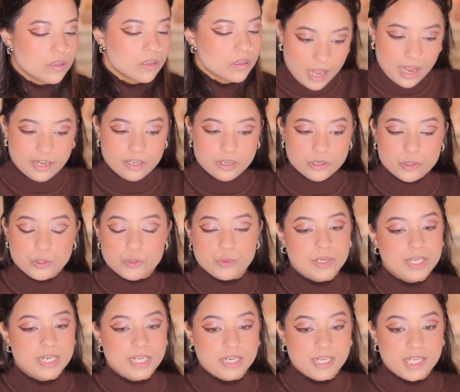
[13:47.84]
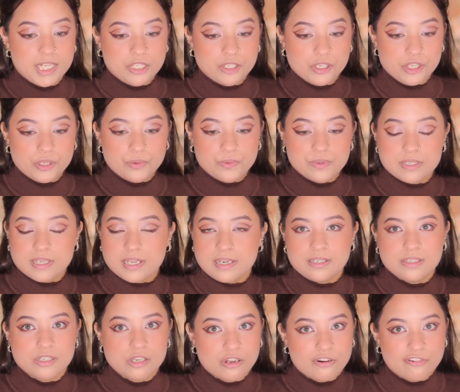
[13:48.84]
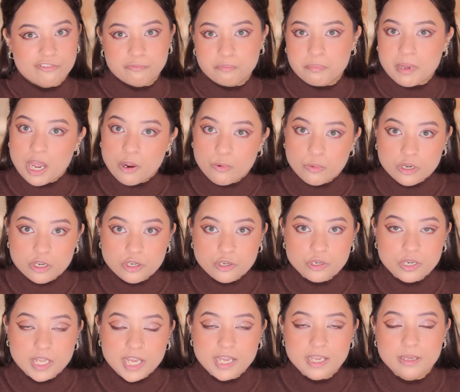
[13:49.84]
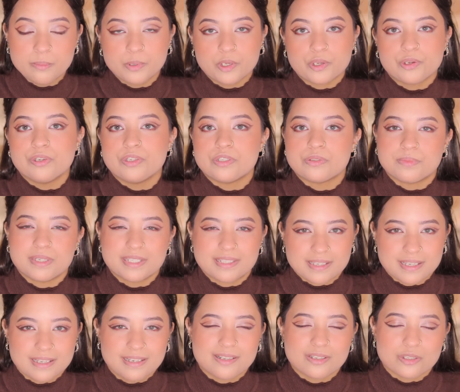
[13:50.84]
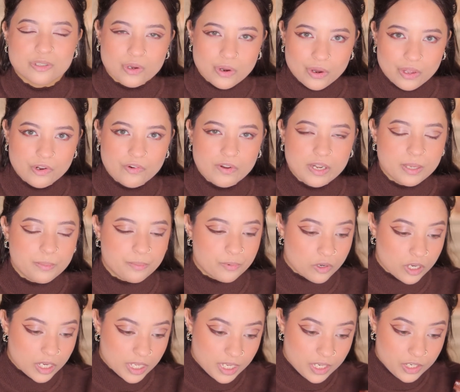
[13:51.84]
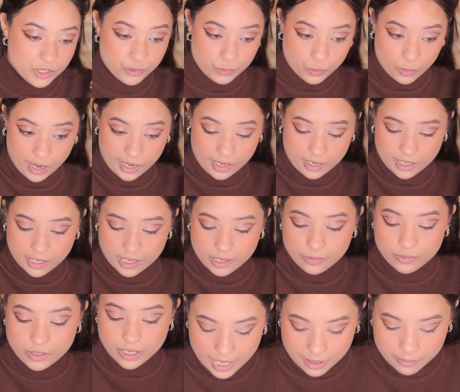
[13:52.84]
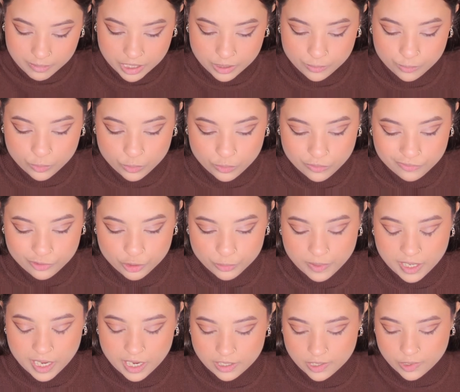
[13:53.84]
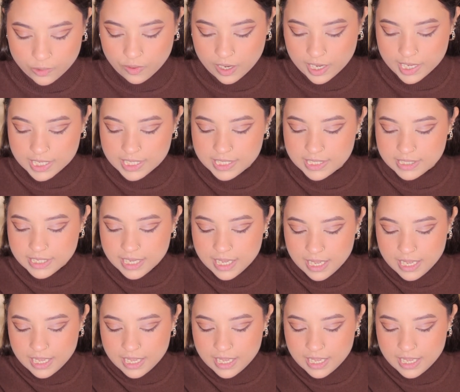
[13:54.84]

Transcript: I don't really need to use any sort of powder today because my skin is already pretty dried out. I'm gonna move to my under eyes.